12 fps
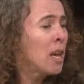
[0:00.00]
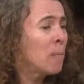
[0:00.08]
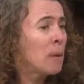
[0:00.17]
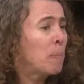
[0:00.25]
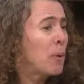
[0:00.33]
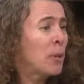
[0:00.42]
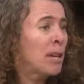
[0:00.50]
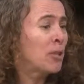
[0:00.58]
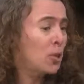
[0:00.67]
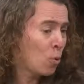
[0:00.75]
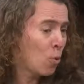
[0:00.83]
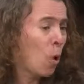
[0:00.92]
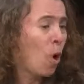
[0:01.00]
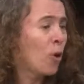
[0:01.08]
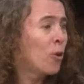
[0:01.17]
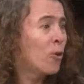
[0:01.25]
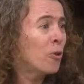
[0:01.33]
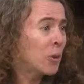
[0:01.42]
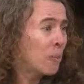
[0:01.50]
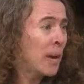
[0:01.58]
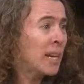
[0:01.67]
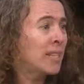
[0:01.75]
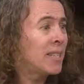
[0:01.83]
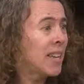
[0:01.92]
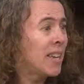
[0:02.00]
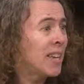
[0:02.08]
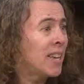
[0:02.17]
be put into water to make a tea.